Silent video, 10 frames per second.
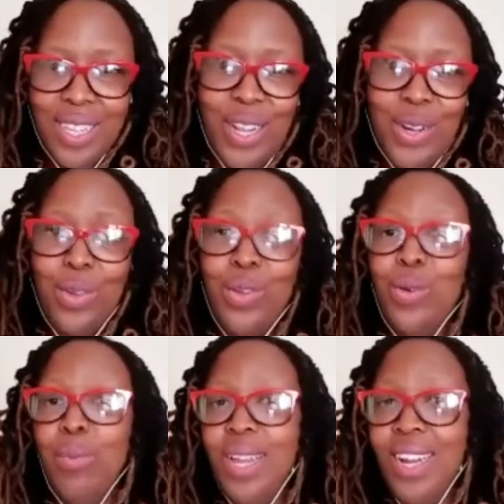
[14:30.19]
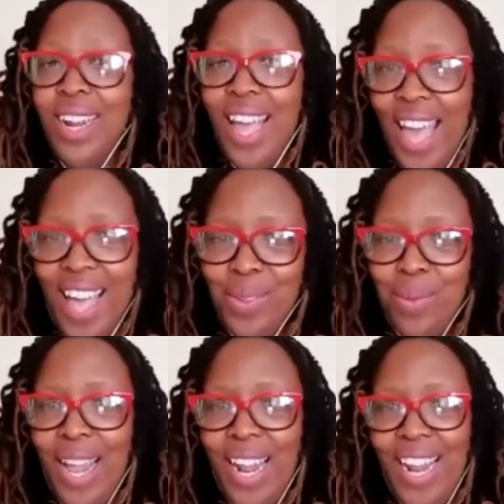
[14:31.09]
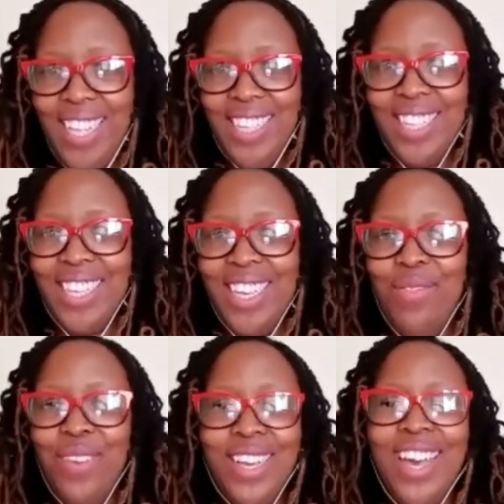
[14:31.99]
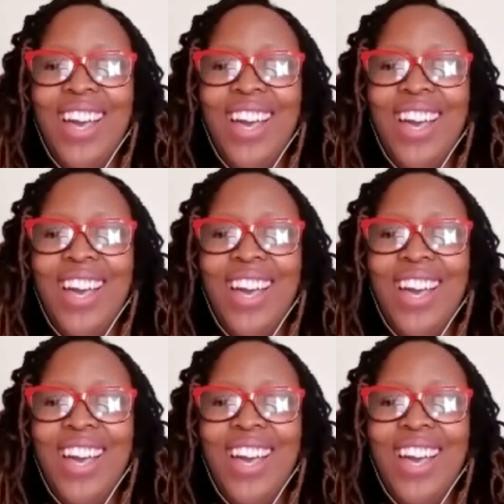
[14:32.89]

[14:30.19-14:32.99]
little human as well as giving